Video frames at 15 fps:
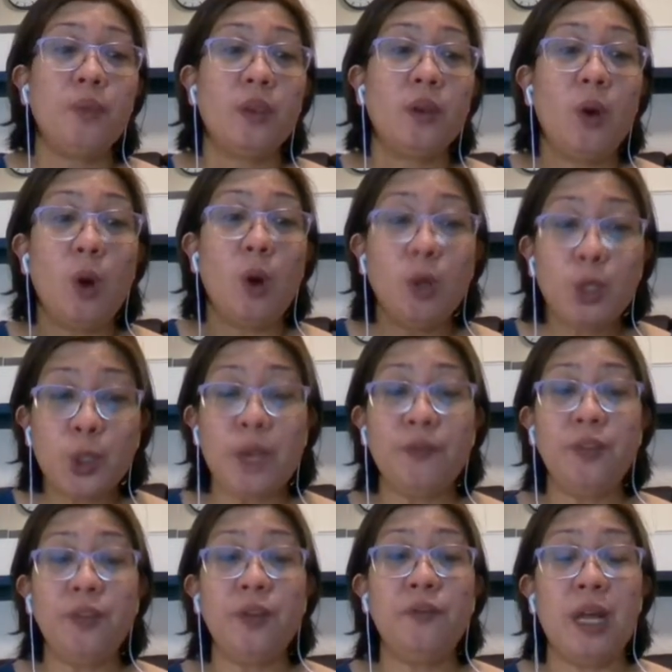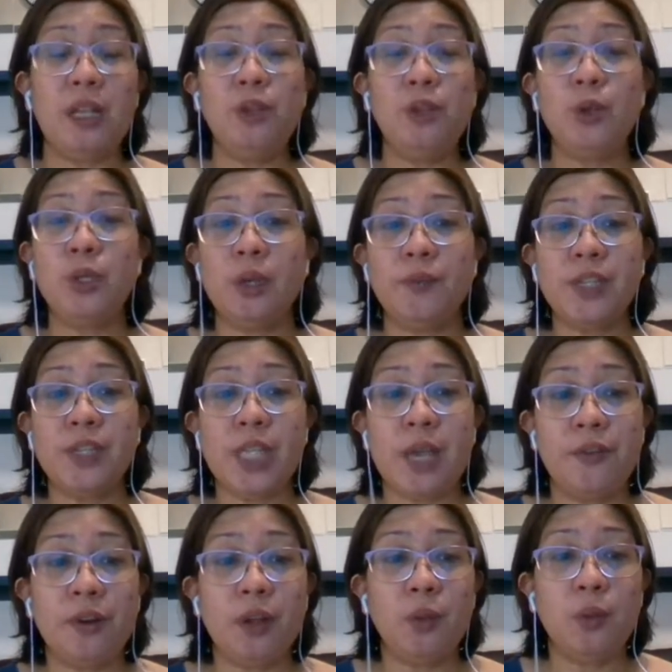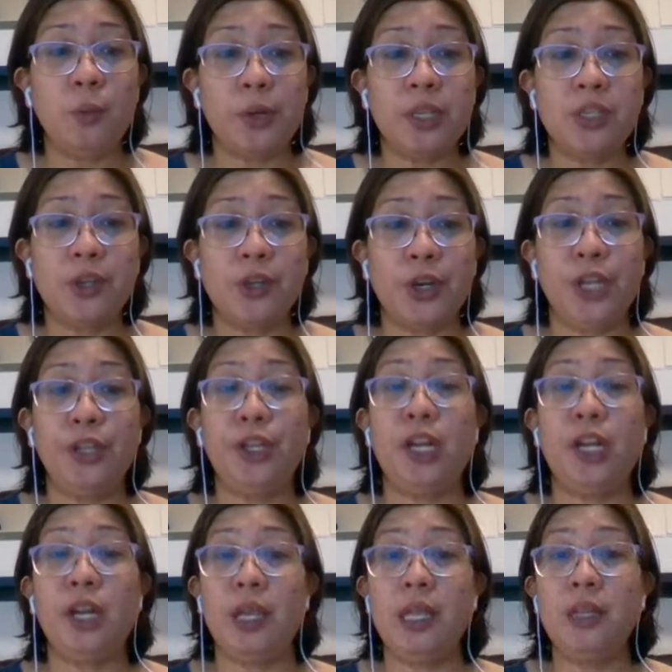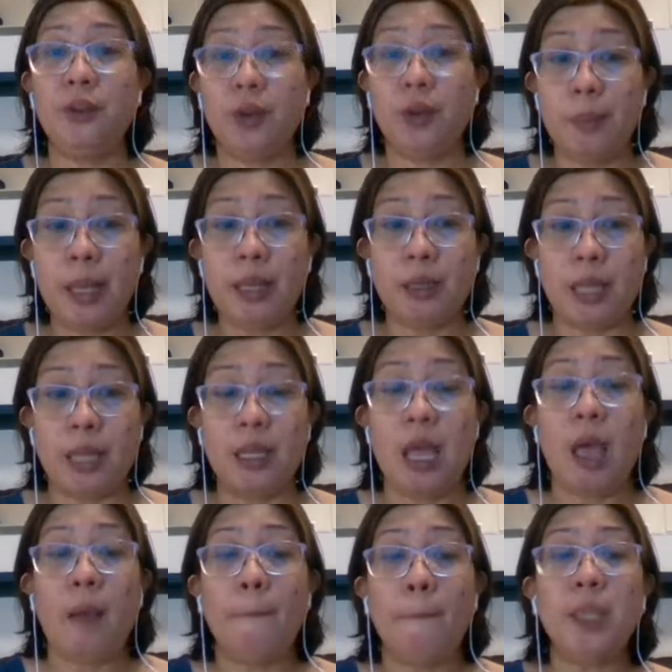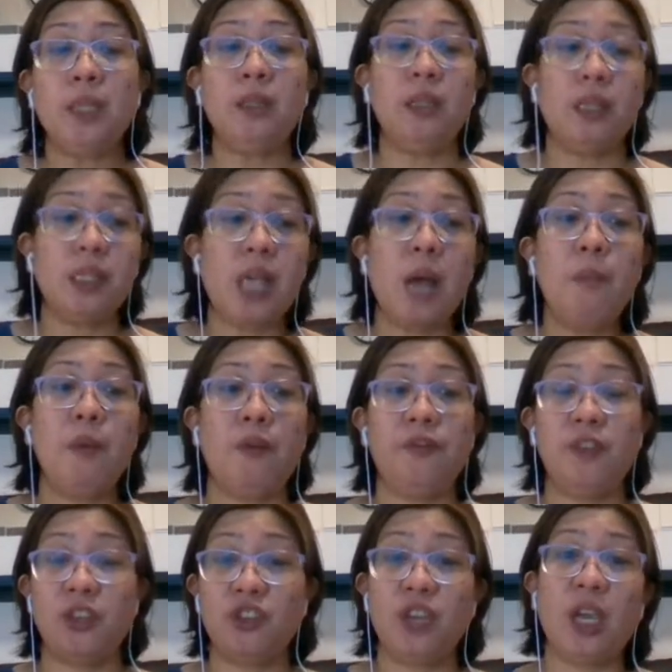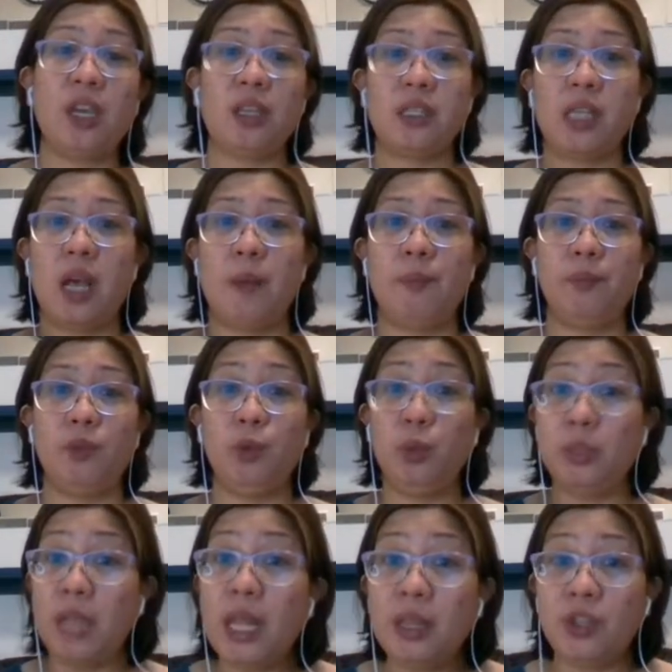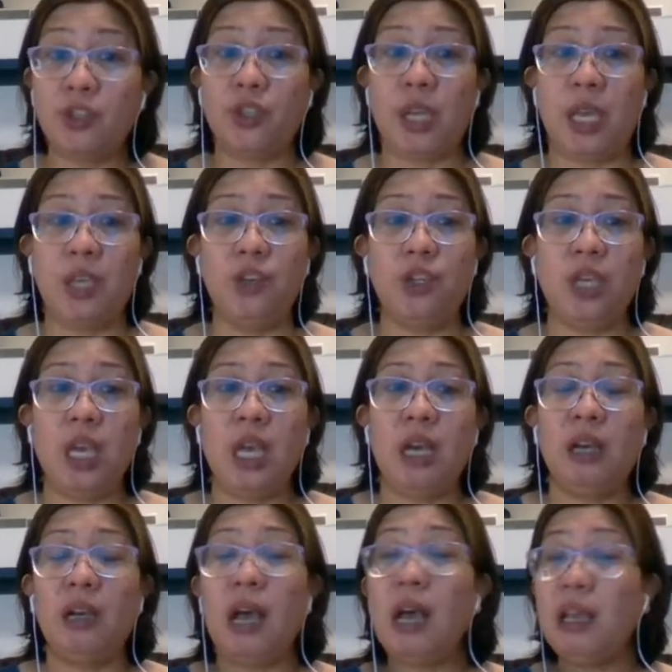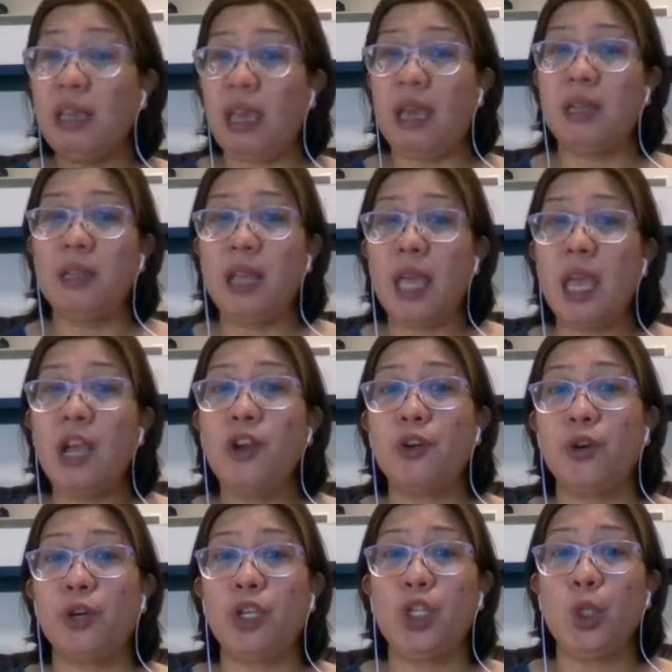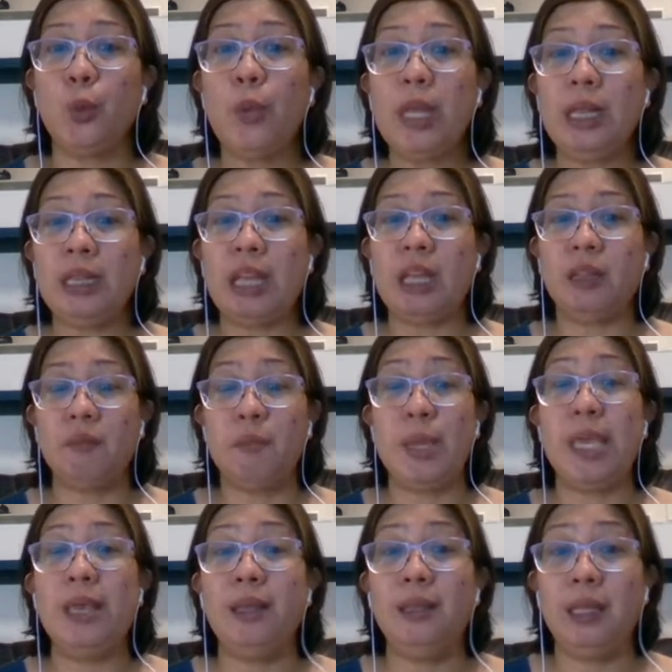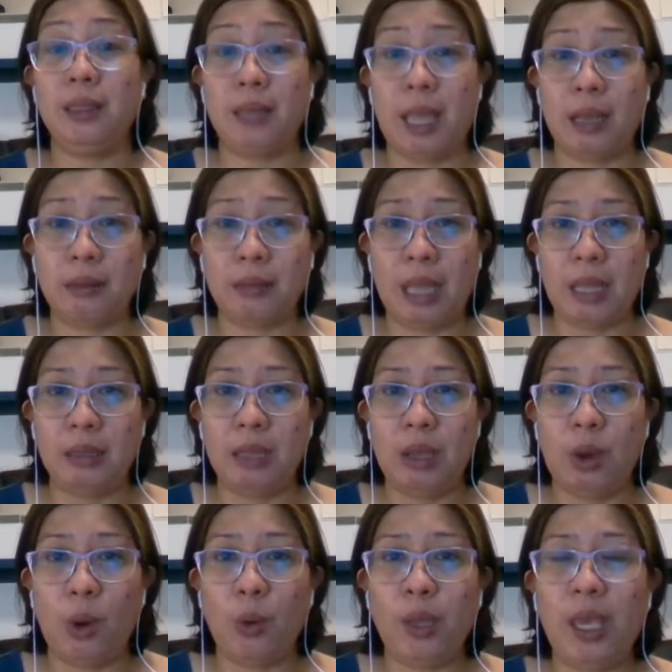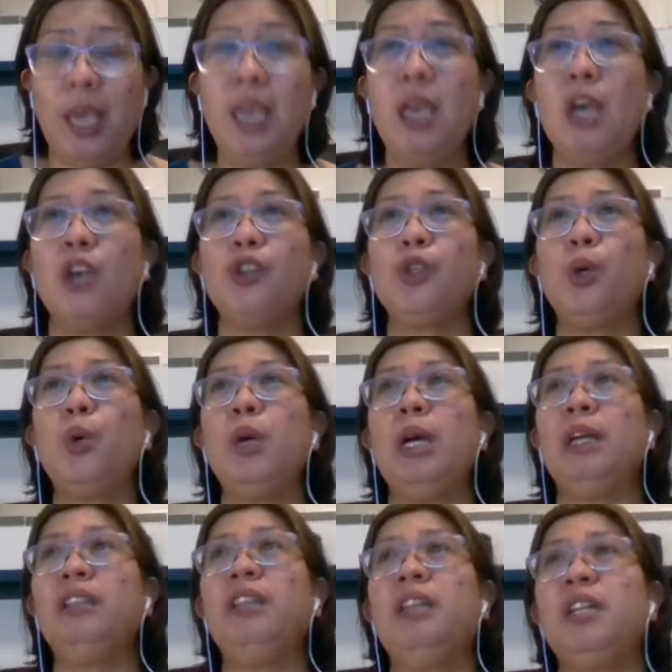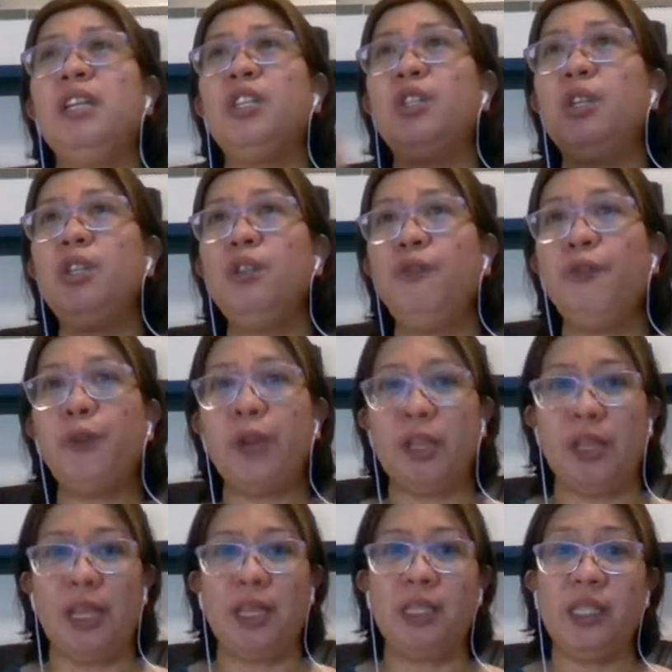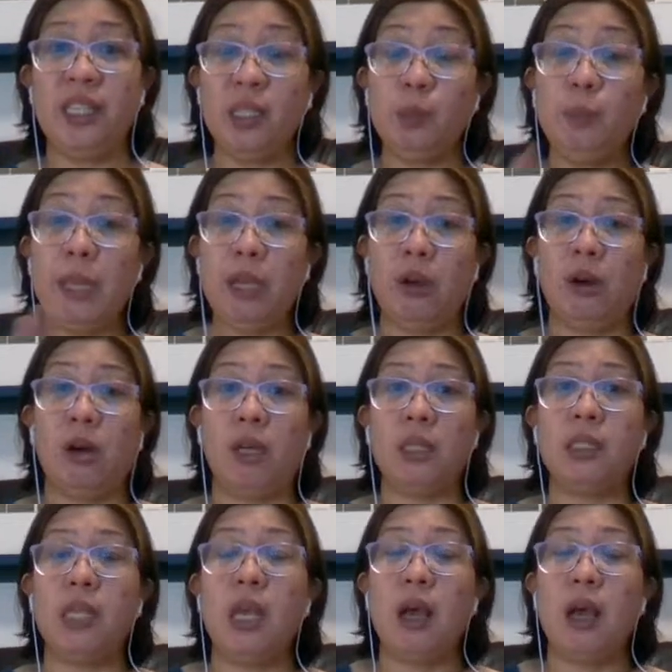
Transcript: also, if the values of several words are incremented, but the sum of the checksum do not change, again, errors will not be detected. Okay, so the reason for this is because